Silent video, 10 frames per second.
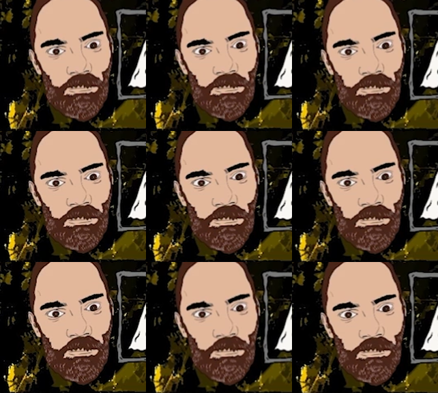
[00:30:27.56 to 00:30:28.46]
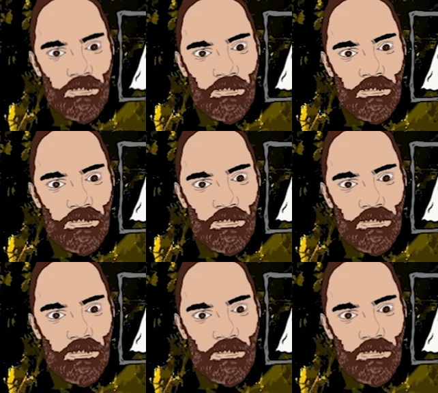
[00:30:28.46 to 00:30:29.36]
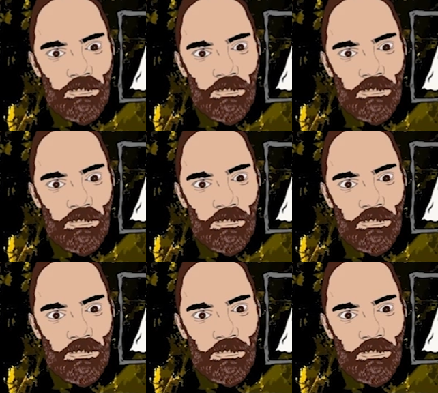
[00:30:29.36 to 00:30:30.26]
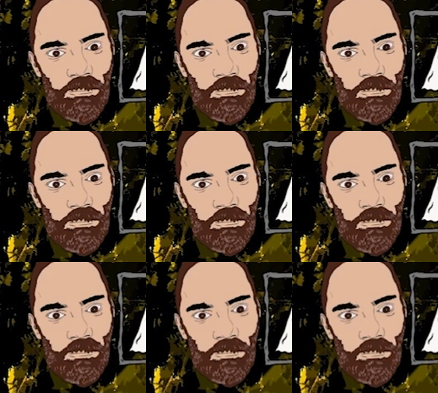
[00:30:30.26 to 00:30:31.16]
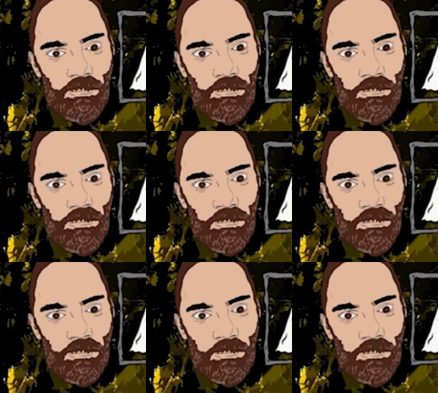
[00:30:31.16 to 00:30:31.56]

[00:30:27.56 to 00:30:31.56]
The person shown says nothing.